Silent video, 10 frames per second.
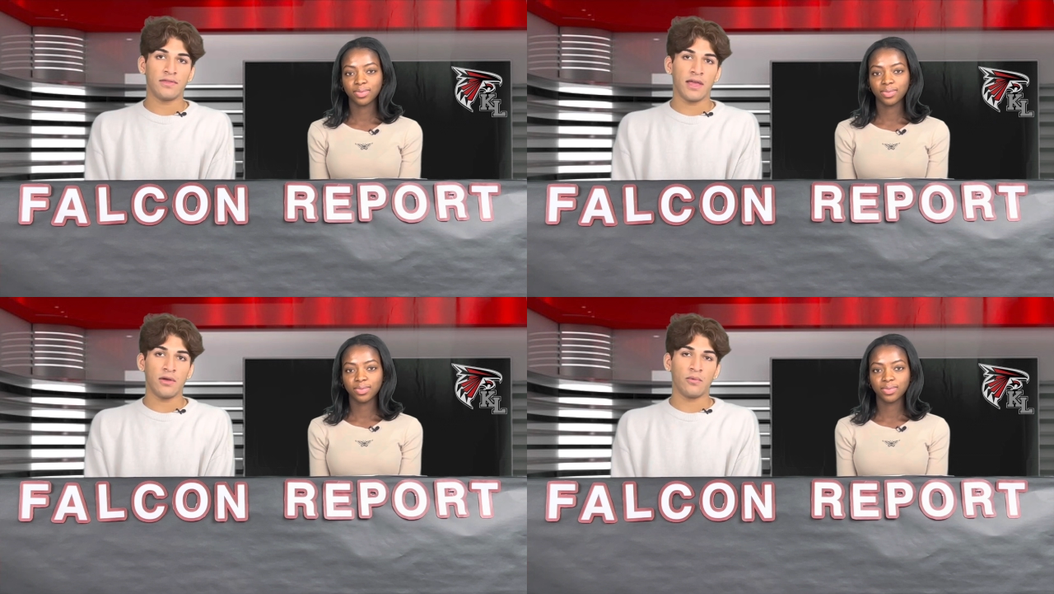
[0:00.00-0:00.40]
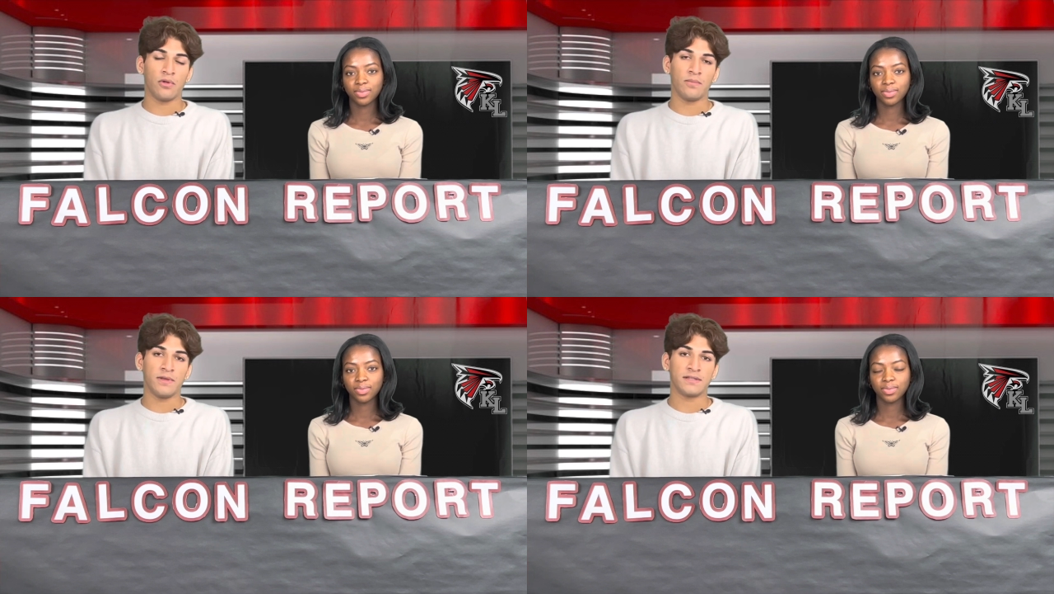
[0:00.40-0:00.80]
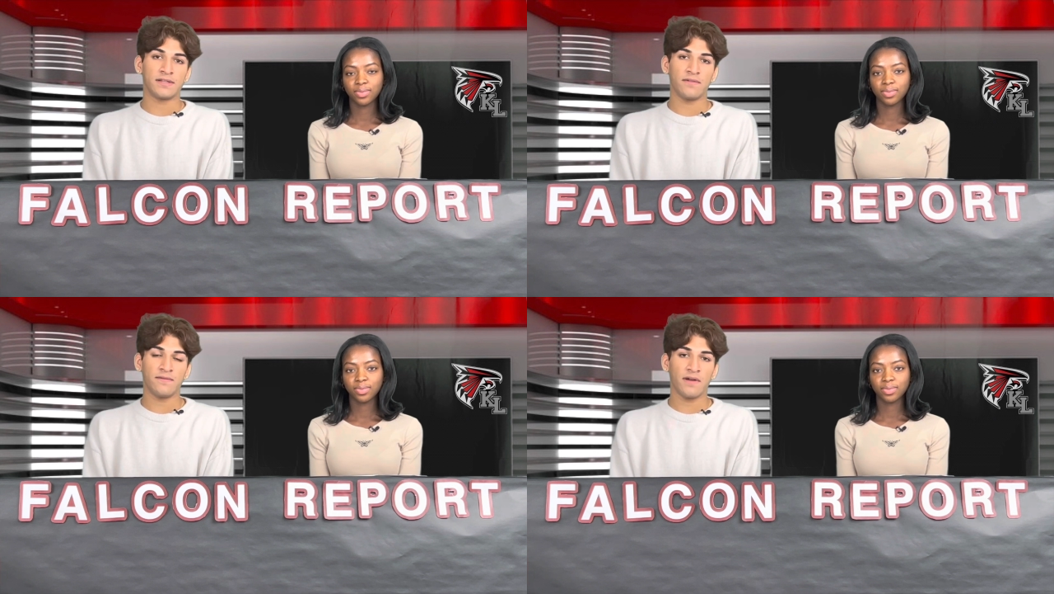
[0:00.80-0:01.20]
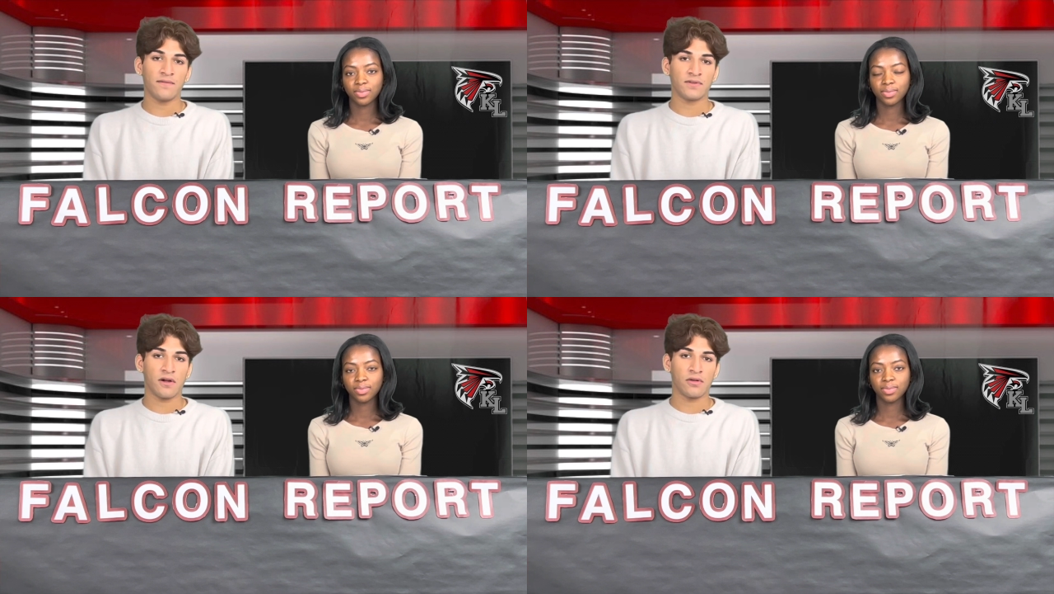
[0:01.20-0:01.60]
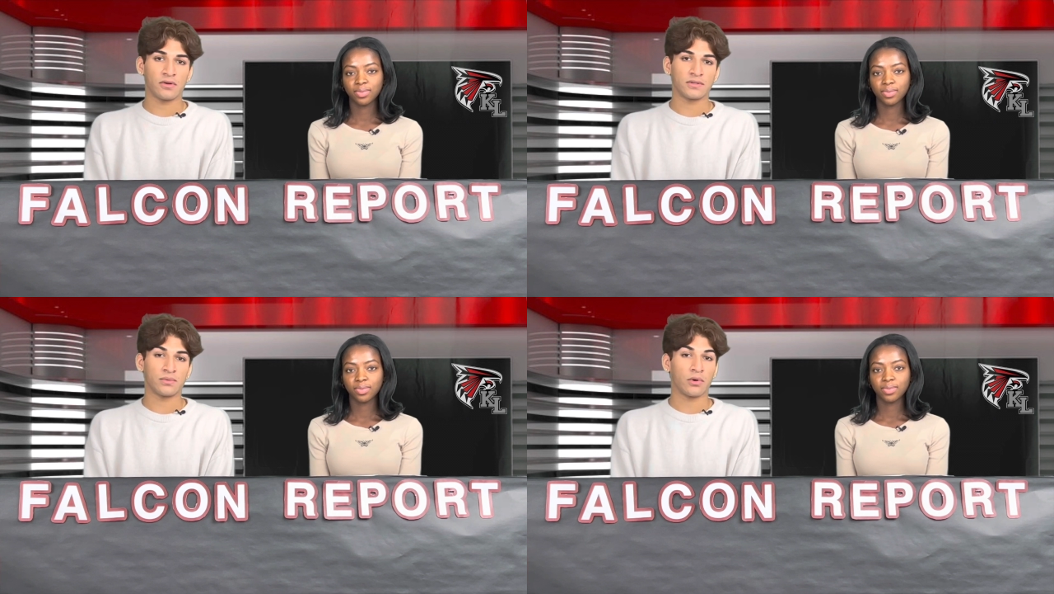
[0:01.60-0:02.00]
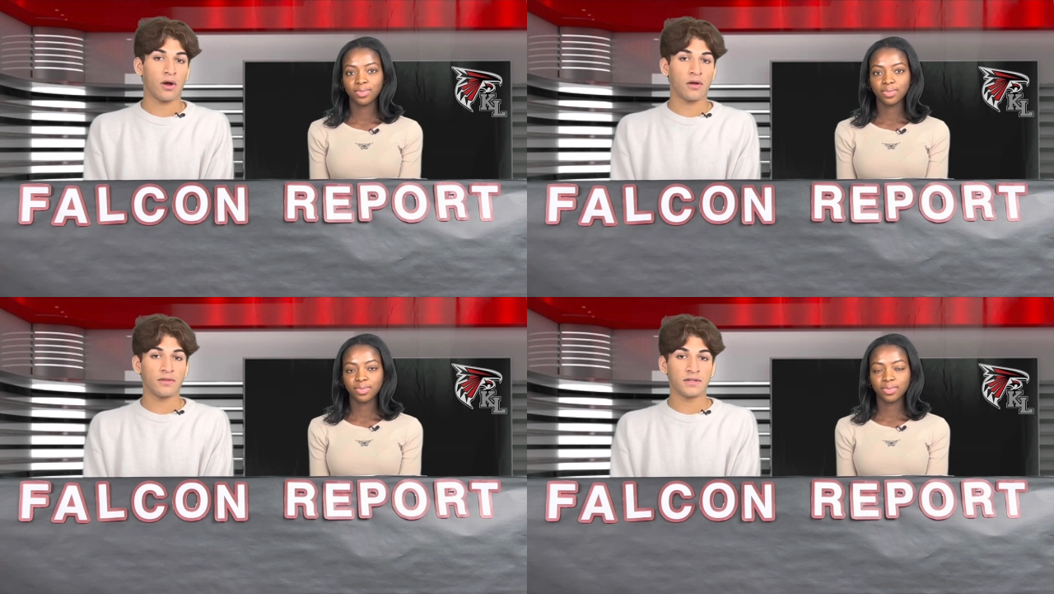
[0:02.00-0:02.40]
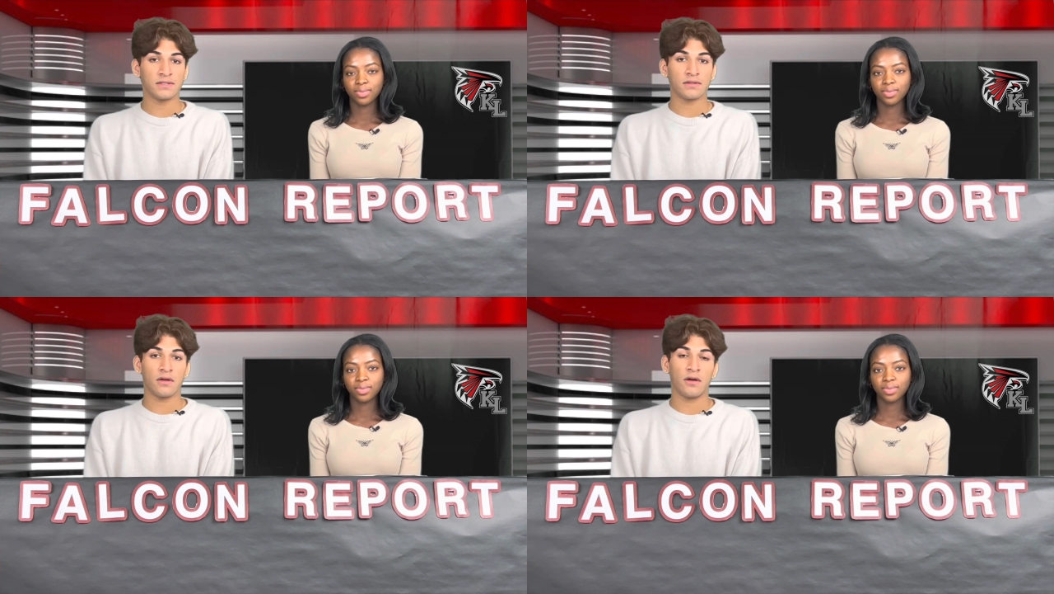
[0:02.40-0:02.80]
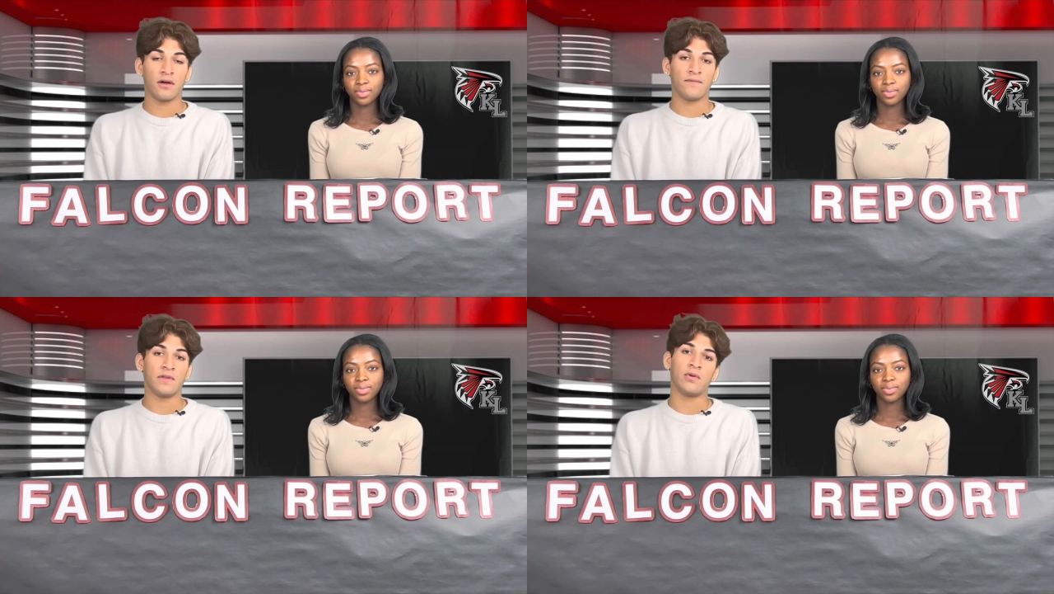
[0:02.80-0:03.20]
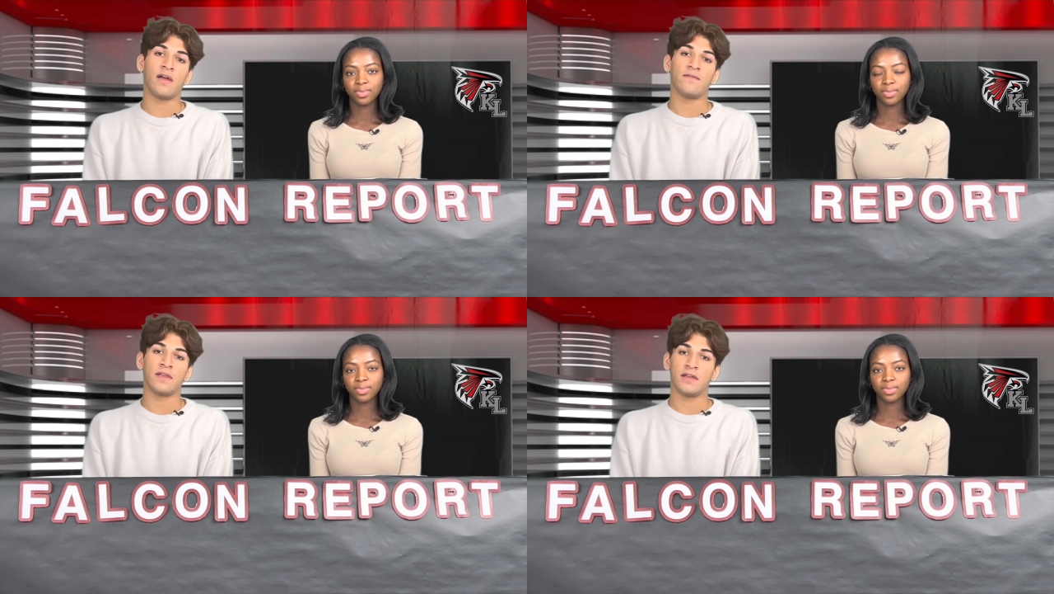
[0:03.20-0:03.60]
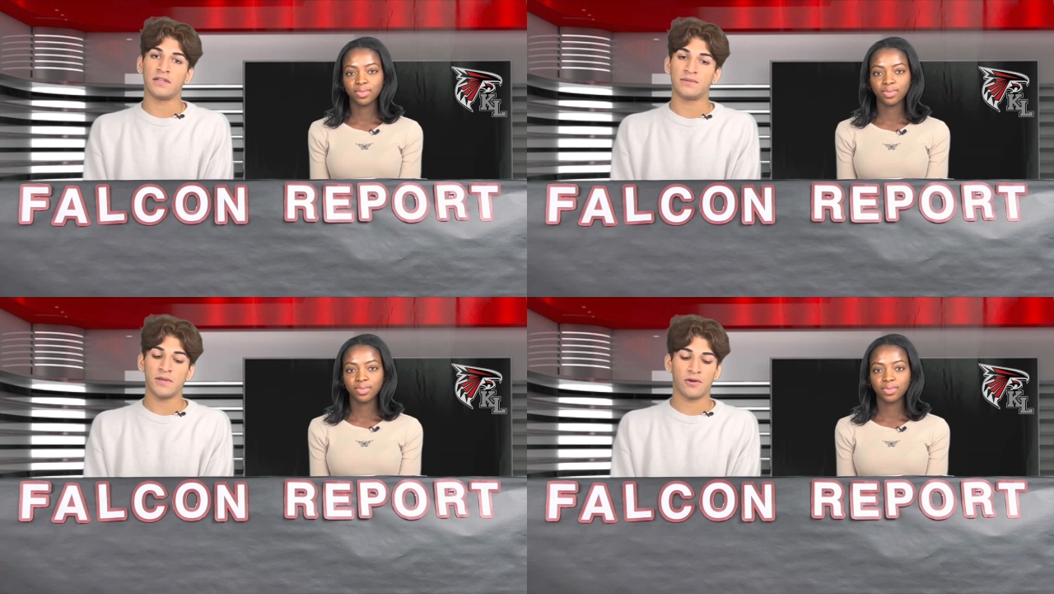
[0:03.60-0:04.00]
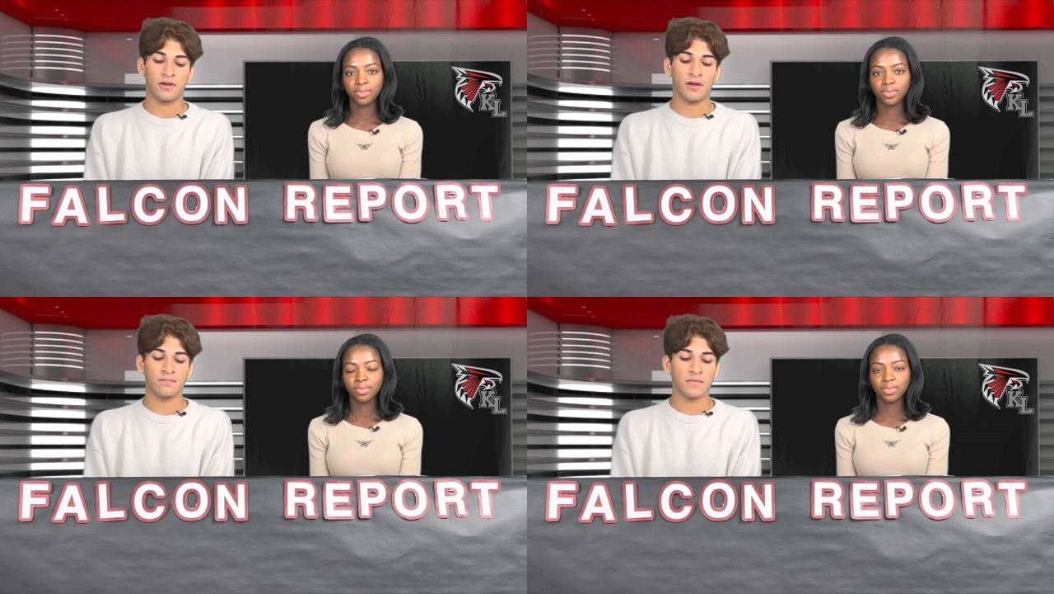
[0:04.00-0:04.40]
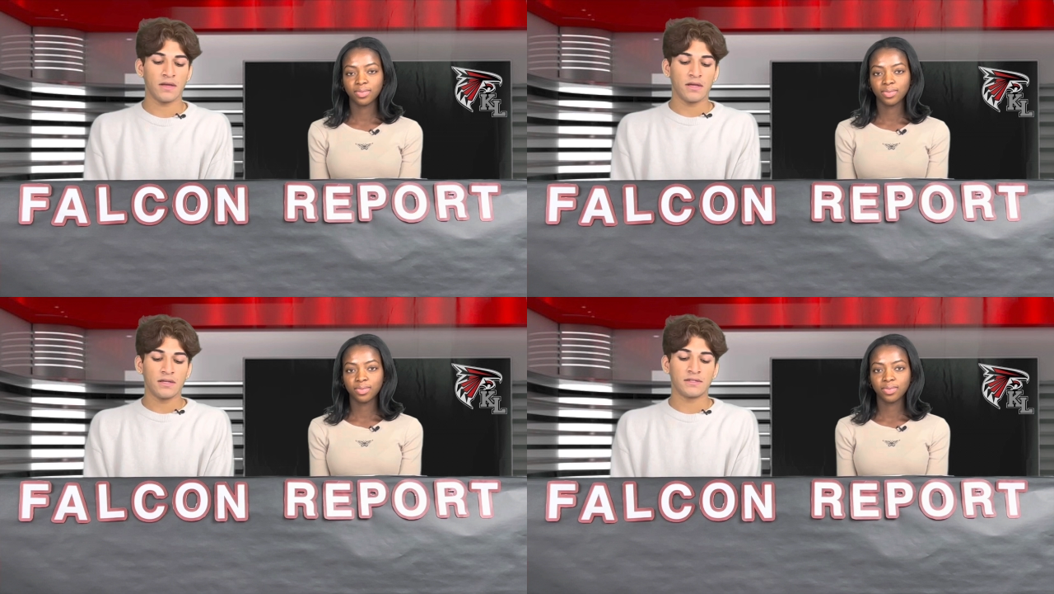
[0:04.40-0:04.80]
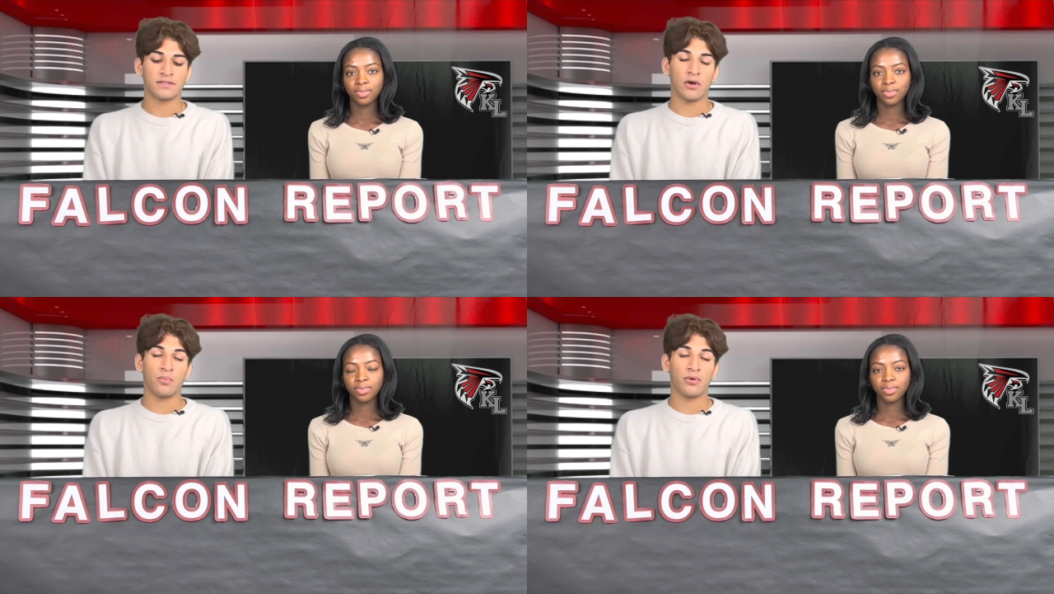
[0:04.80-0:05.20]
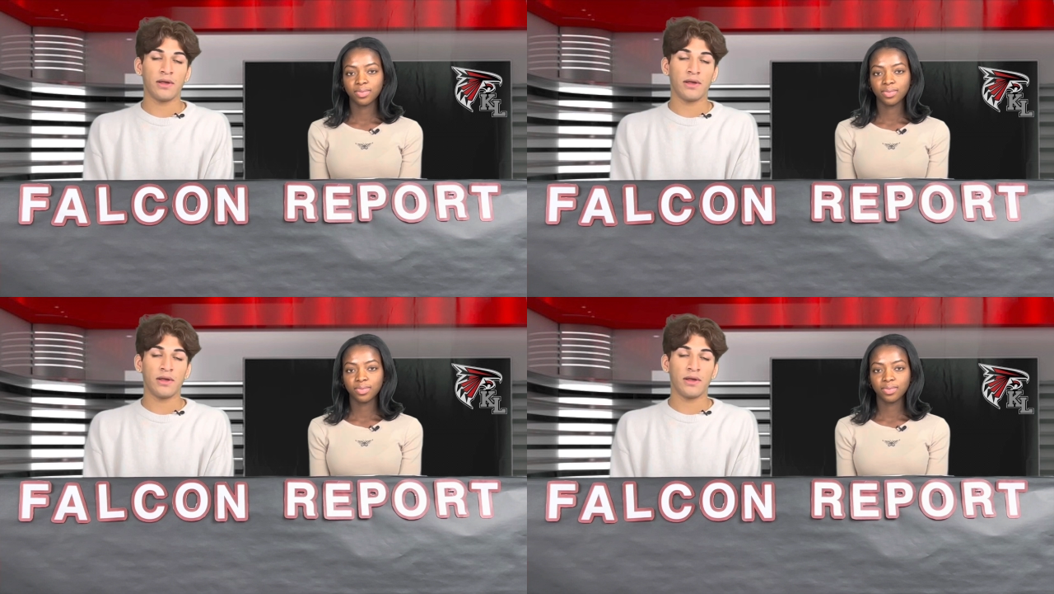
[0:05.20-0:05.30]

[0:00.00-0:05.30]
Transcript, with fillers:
Speaker 1: they will be $75 regardless of you having ASB or not so